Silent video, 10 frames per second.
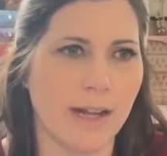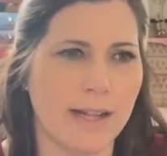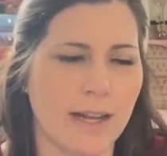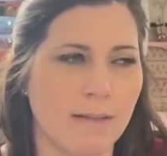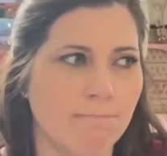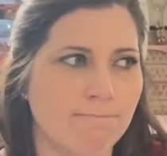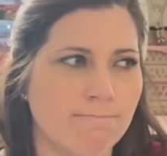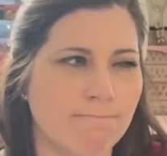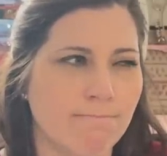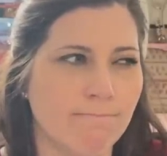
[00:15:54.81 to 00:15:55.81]
And then
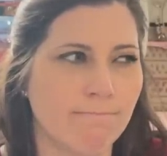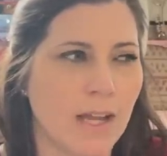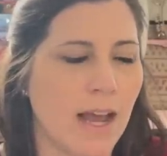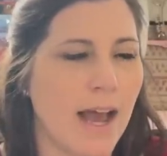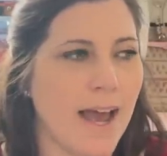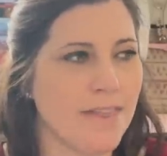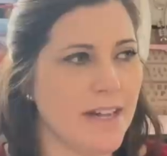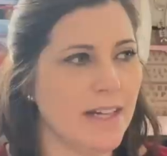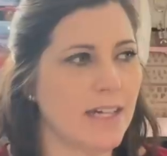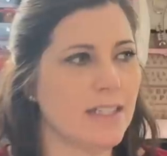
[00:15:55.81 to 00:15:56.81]
I
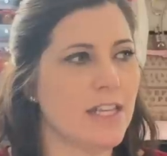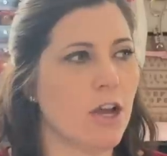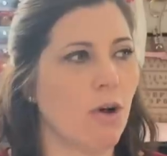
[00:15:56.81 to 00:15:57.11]
think that's the